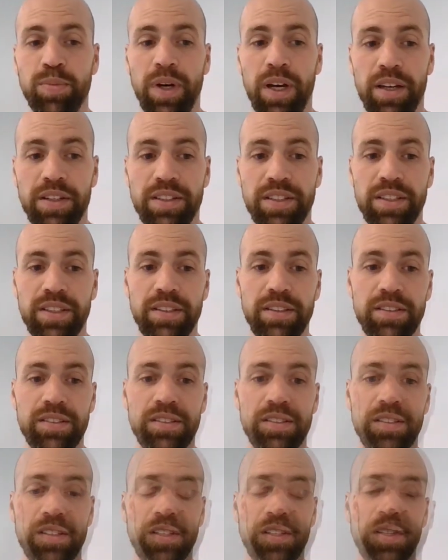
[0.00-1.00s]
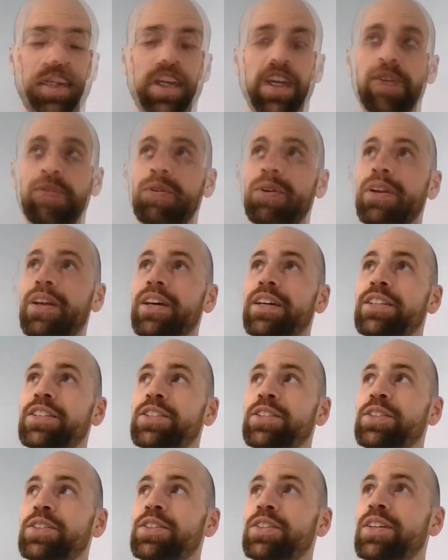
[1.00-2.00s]
parties, I would
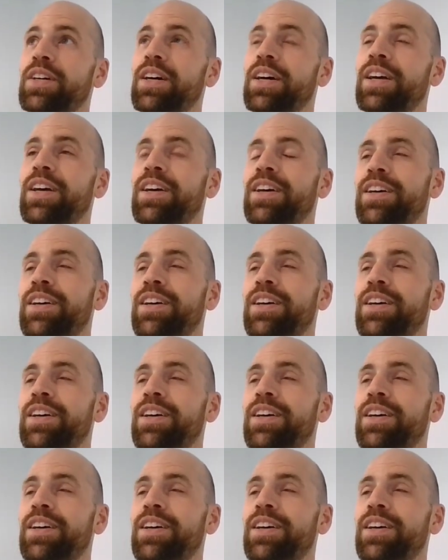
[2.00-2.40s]
like to